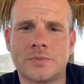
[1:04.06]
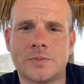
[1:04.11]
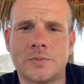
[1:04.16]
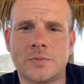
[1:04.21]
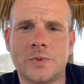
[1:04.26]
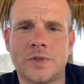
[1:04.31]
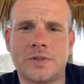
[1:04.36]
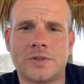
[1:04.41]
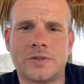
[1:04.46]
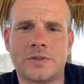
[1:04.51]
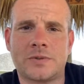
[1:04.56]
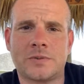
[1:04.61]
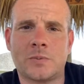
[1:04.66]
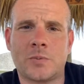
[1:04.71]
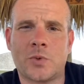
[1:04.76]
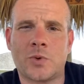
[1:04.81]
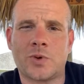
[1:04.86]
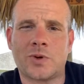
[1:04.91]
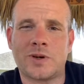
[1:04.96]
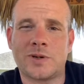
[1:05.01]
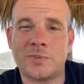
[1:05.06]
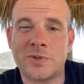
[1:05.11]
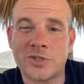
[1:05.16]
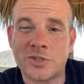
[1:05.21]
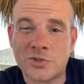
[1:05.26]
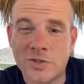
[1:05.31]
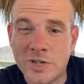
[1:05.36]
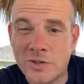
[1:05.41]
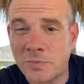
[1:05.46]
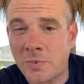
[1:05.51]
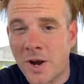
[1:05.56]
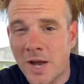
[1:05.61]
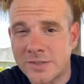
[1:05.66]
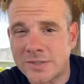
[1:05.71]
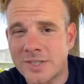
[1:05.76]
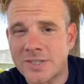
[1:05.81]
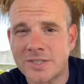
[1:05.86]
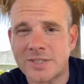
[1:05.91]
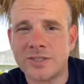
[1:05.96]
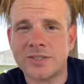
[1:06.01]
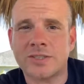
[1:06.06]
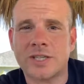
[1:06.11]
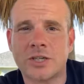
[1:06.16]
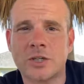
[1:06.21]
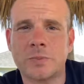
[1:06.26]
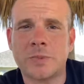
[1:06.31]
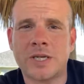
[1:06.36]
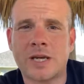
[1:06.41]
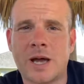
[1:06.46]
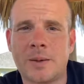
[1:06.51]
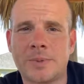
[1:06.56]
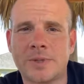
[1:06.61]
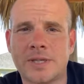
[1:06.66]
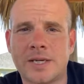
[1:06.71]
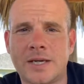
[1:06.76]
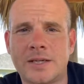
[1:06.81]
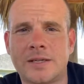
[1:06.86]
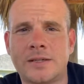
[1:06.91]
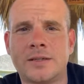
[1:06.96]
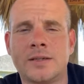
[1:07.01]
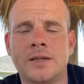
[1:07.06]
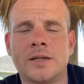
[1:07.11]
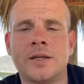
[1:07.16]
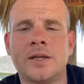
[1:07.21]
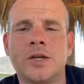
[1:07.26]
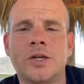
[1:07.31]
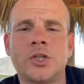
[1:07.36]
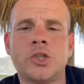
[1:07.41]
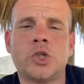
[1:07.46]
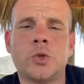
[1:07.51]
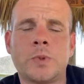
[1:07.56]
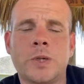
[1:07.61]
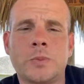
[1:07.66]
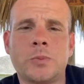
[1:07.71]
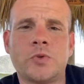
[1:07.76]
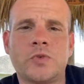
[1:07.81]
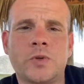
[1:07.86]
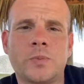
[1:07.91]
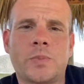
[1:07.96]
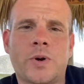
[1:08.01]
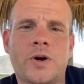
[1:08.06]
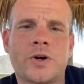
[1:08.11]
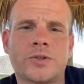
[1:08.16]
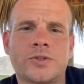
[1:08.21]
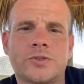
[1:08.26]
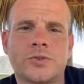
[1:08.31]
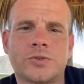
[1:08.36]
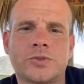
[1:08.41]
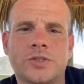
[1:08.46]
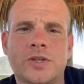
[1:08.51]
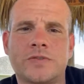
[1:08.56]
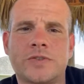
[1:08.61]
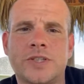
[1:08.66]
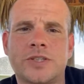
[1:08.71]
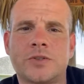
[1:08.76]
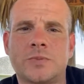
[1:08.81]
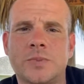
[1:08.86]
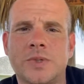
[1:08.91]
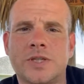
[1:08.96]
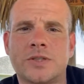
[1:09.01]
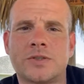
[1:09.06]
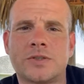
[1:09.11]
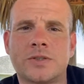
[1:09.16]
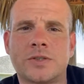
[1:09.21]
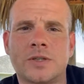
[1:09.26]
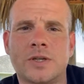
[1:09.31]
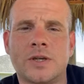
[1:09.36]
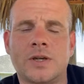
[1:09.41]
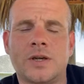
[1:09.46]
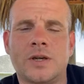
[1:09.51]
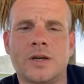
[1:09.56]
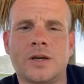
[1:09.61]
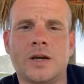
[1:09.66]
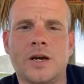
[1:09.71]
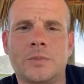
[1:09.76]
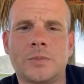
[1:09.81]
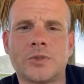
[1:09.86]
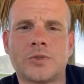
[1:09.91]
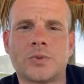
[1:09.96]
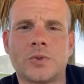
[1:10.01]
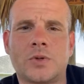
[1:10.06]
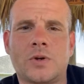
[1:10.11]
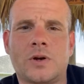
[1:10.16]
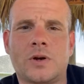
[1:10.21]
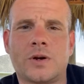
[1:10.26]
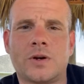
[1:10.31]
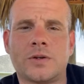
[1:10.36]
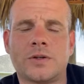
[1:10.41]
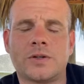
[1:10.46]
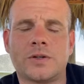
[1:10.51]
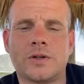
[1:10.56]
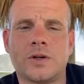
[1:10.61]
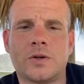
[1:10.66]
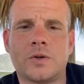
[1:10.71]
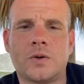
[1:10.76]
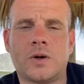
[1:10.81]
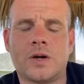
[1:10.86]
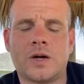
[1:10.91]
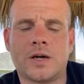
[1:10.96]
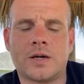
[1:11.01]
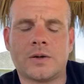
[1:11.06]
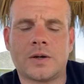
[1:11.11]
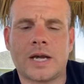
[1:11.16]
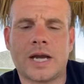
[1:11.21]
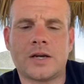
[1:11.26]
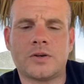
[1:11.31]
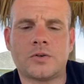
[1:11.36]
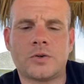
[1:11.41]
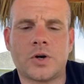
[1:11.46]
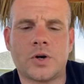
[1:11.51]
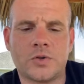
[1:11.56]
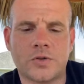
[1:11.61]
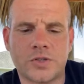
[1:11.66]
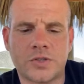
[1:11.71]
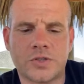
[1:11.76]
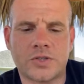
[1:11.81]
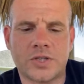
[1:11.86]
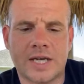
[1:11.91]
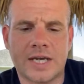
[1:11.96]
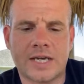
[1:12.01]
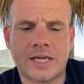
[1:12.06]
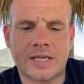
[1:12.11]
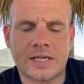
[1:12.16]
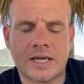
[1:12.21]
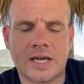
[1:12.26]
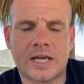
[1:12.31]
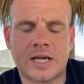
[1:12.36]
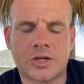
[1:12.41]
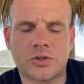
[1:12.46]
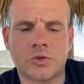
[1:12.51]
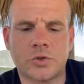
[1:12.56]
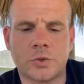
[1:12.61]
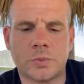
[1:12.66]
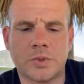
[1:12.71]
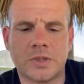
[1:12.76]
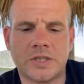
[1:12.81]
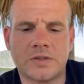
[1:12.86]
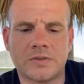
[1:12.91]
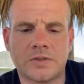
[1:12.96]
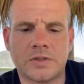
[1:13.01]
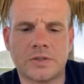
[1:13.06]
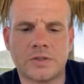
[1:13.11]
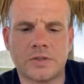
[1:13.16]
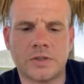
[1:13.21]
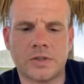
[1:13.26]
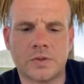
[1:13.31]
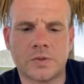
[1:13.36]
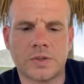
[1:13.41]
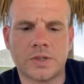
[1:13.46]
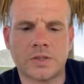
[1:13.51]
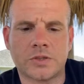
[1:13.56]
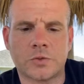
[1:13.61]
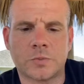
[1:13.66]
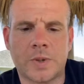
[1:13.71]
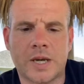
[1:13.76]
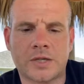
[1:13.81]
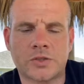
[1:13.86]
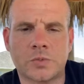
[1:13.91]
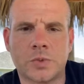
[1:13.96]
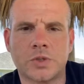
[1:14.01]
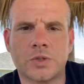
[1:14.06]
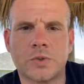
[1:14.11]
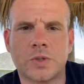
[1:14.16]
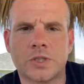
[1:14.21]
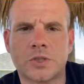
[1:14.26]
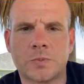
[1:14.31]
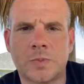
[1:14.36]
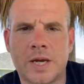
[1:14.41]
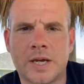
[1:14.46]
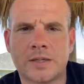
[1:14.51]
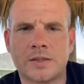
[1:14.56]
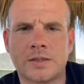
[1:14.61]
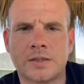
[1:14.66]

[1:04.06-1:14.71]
with the more administrative processes that could be complicated, too many moving parts, so stuff gets missed. It's real hard, I heard this saying, and I truly believe it, inspect what you expect.